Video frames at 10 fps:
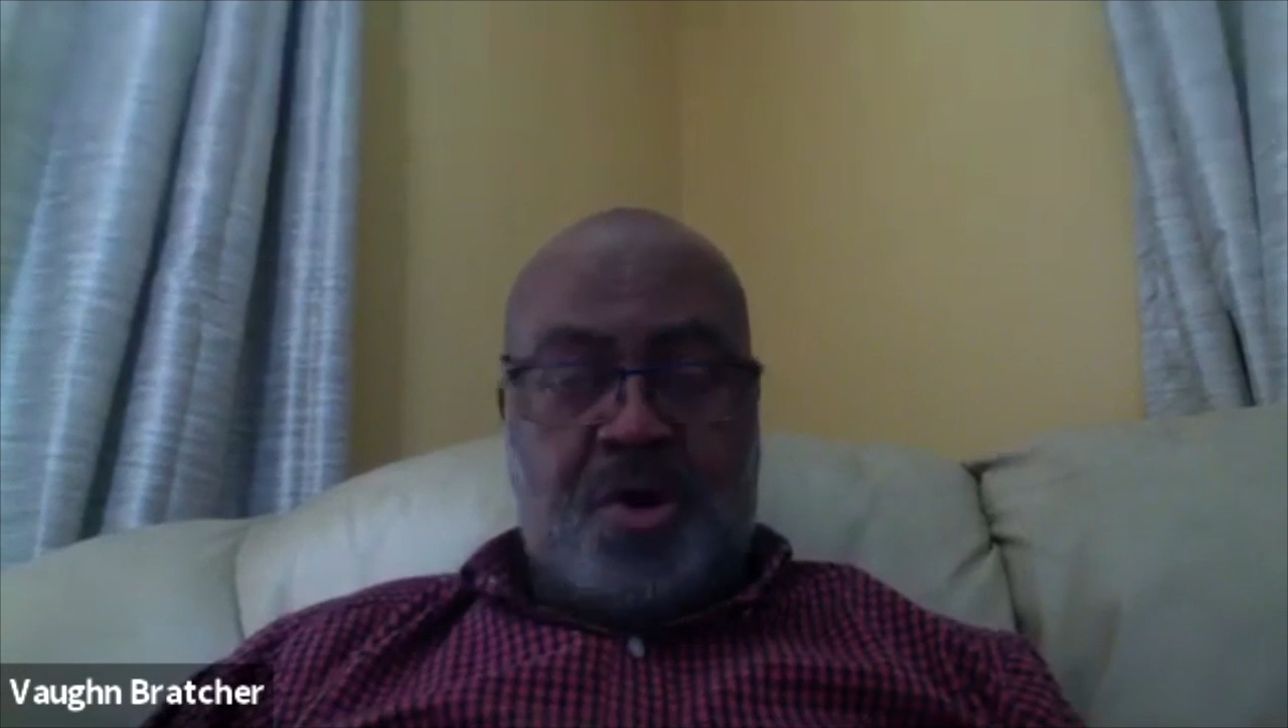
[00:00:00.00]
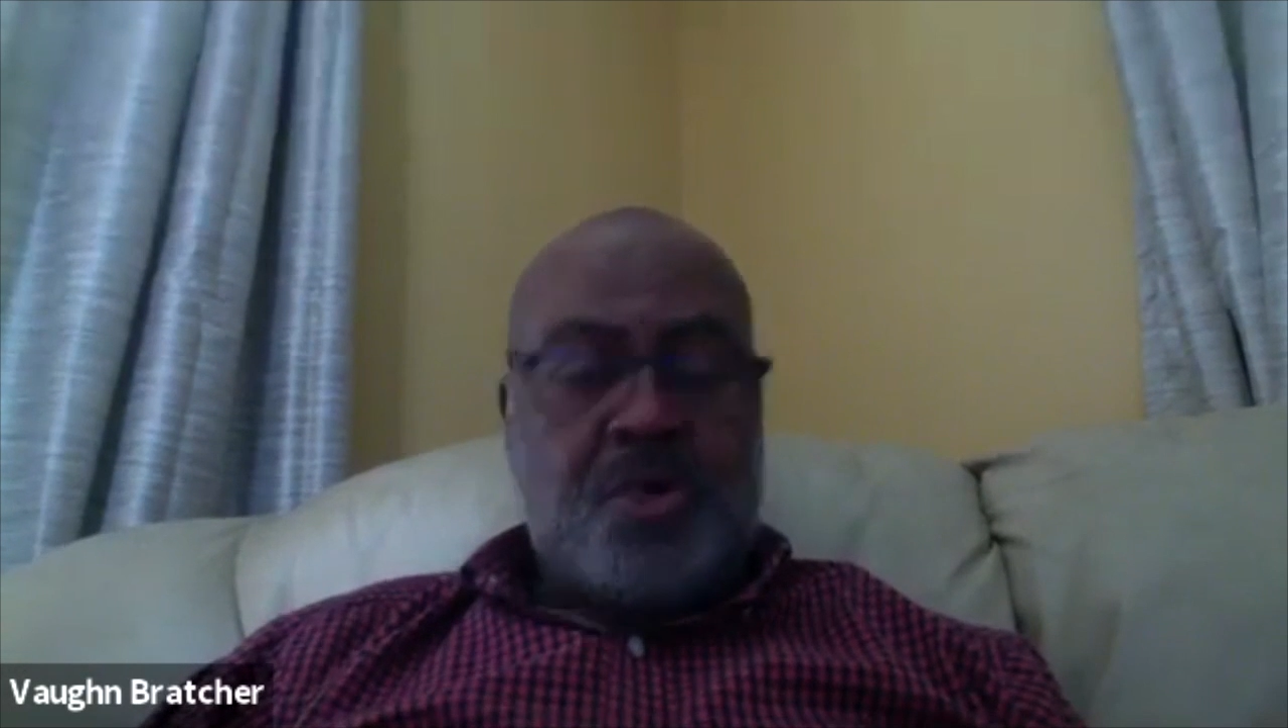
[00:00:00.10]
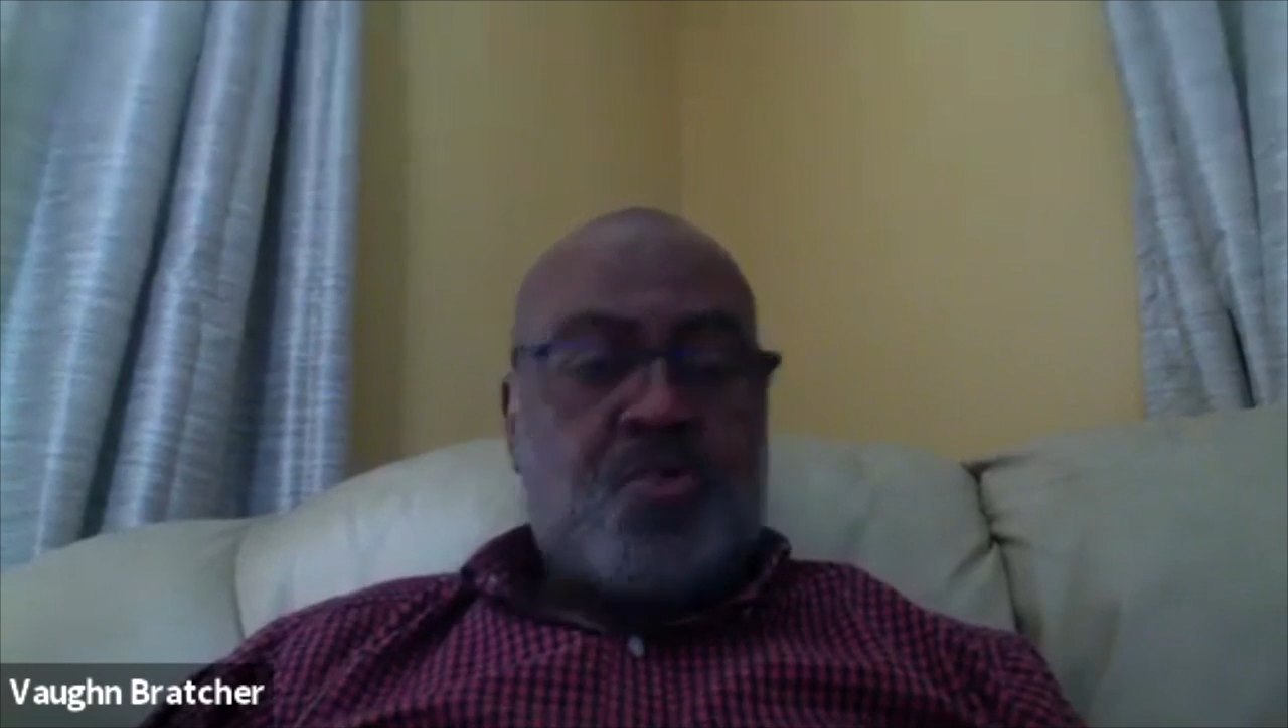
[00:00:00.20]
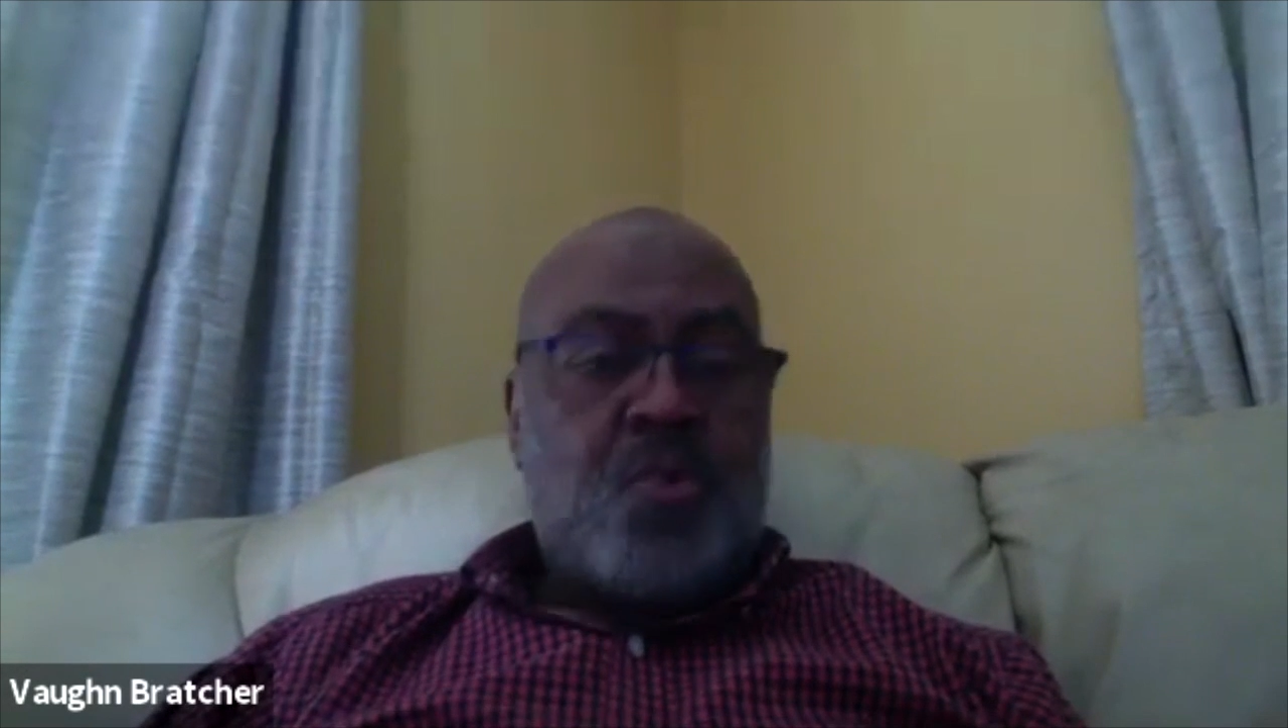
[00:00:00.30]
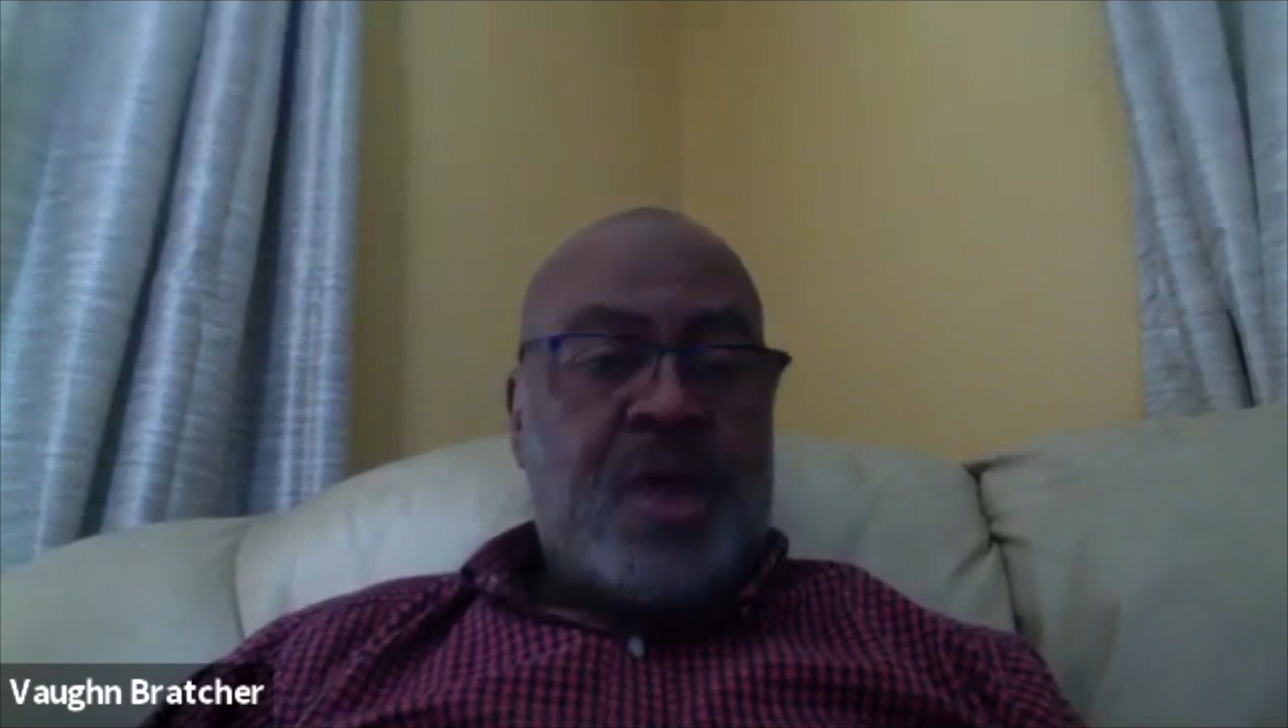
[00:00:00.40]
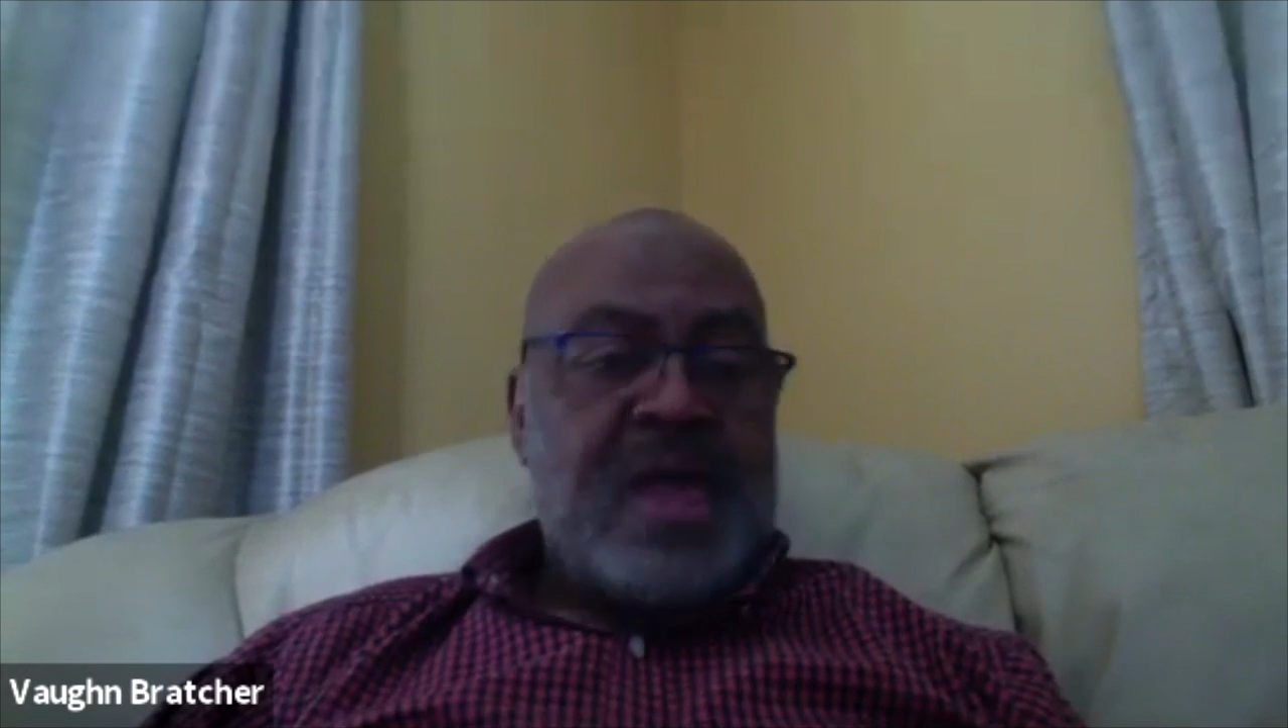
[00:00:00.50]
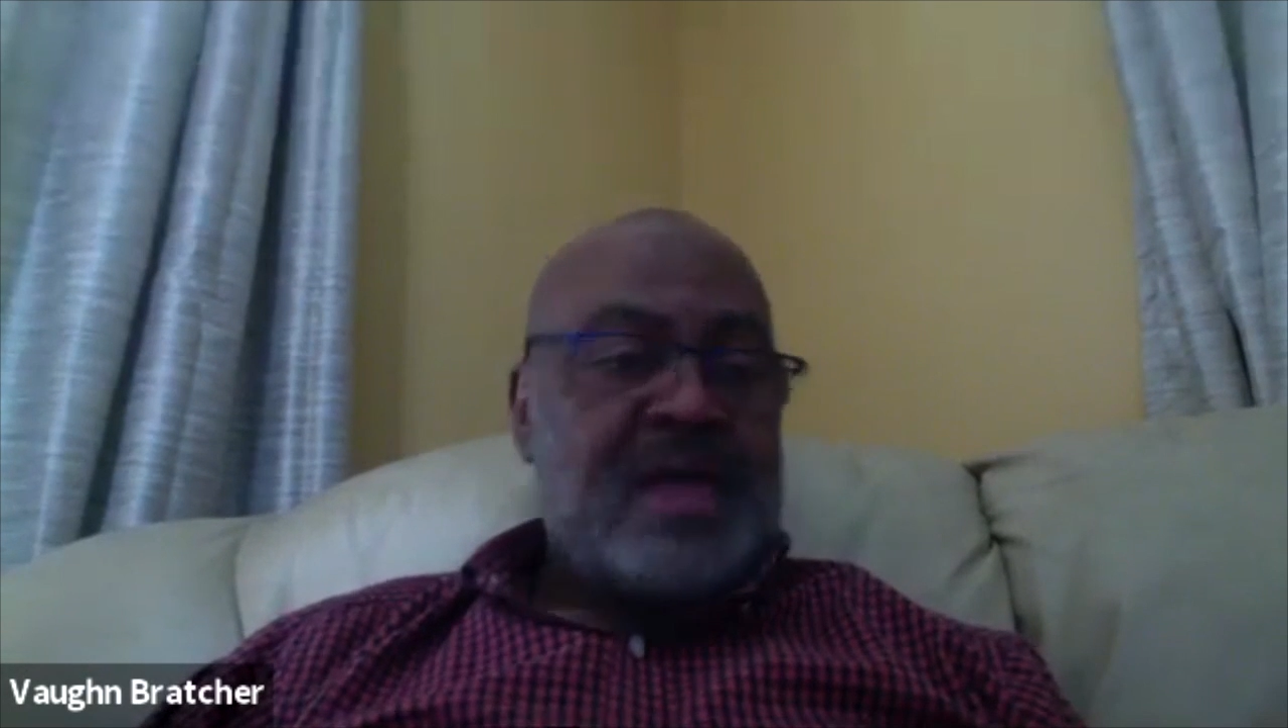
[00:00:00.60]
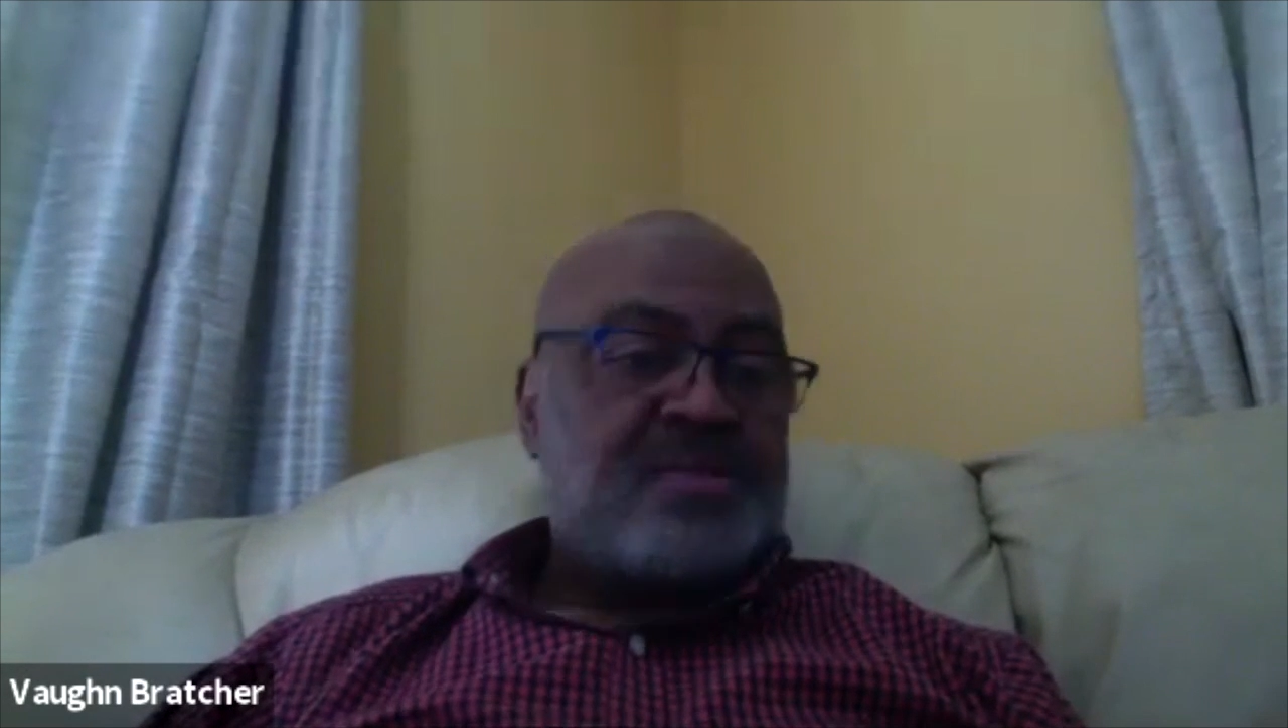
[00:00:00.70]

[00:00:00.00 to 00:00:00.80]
Whalum.